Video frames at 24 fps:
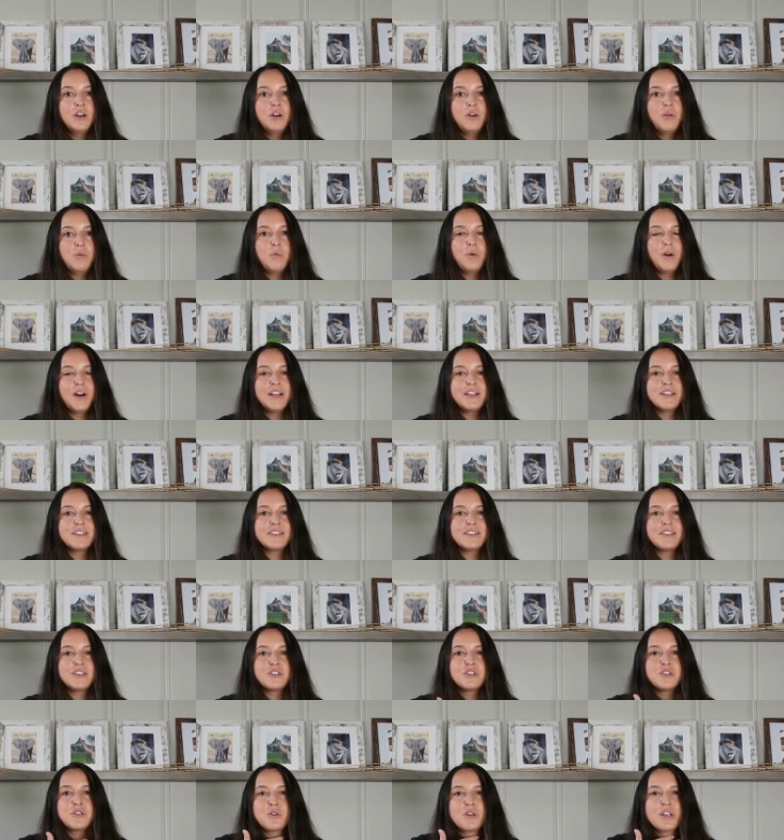was
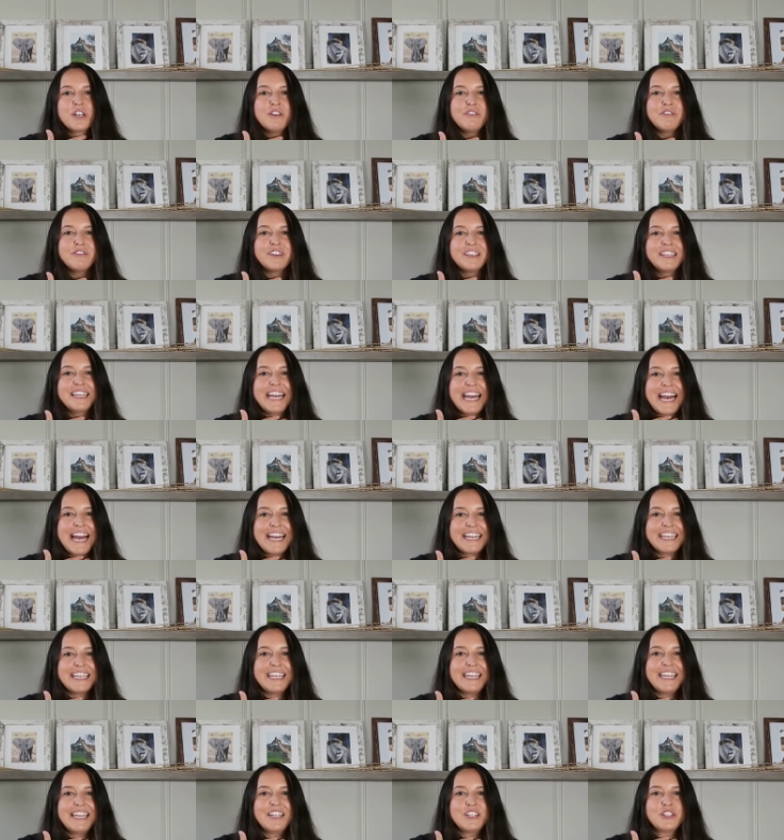this sort of
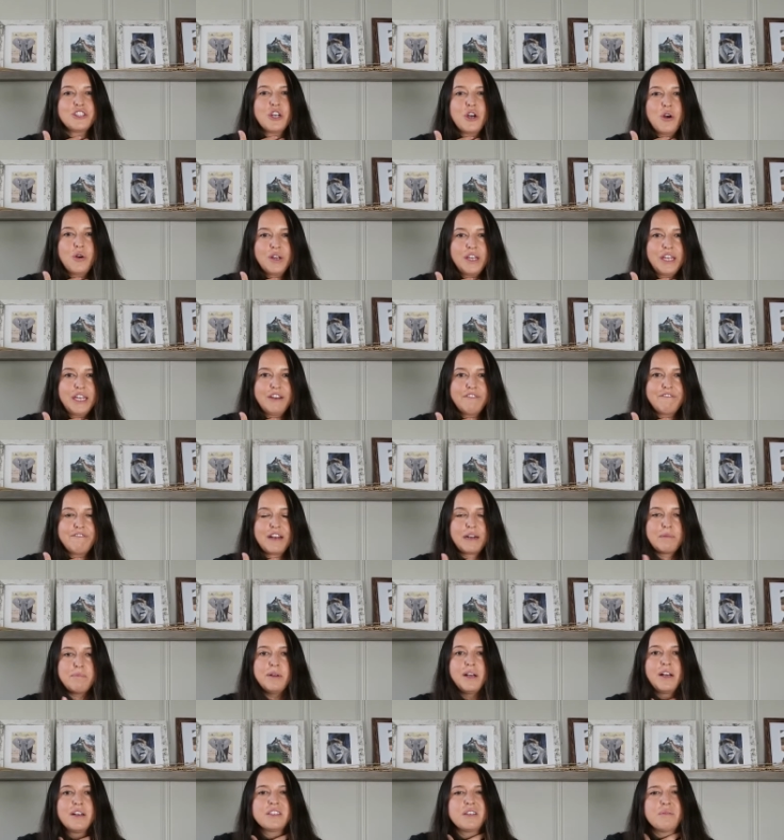gagging, choking effect
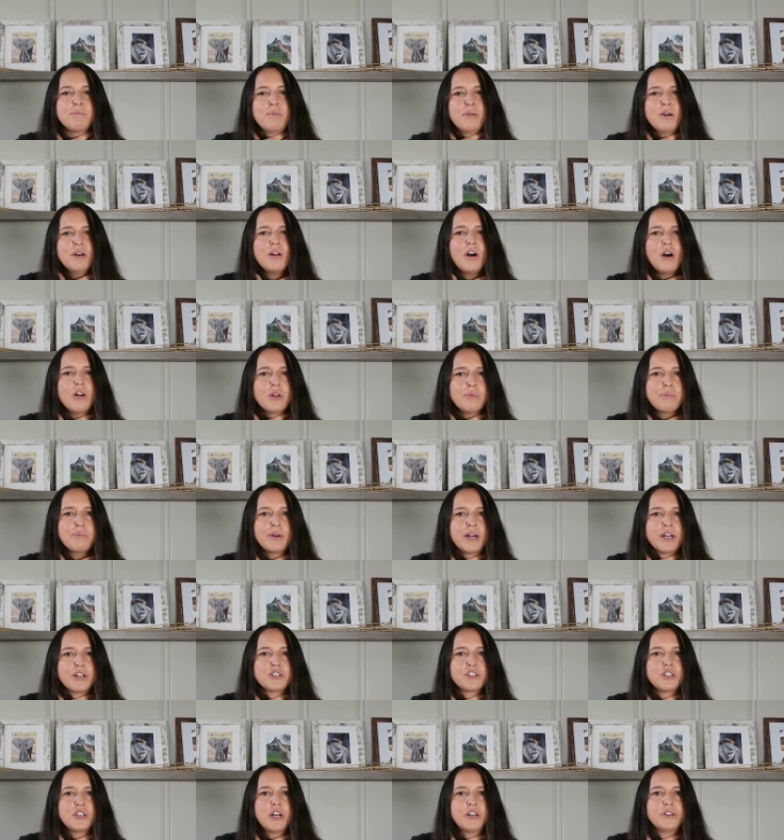because it put all the
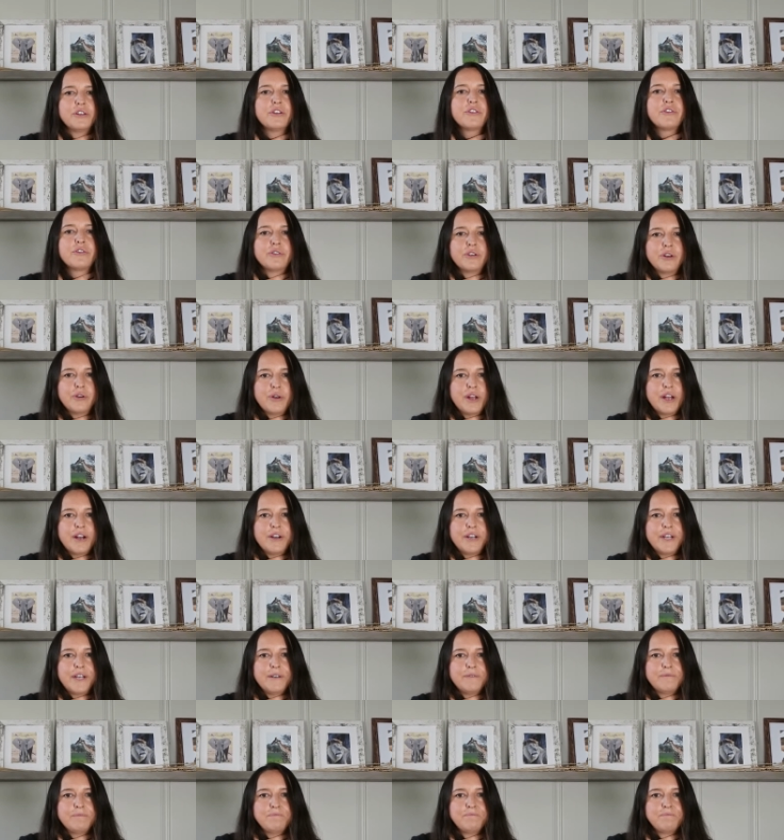pressure on the throat area.
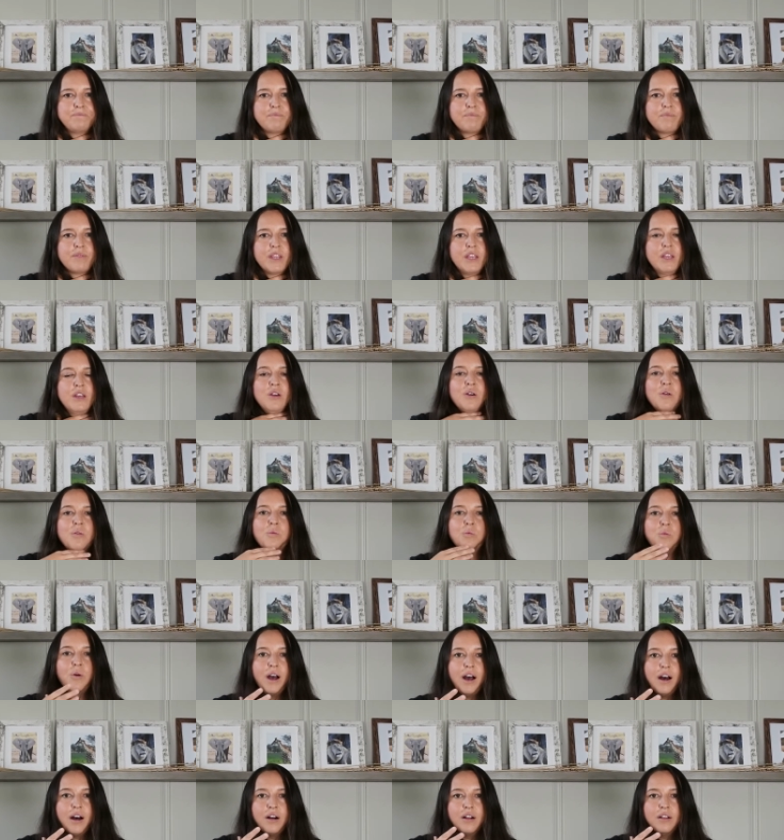
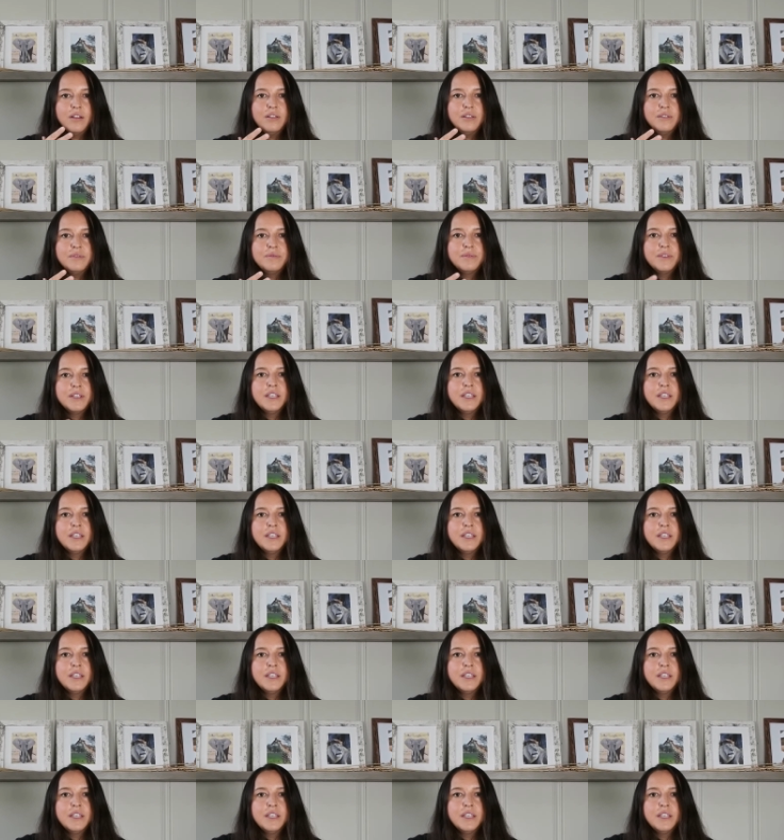Well,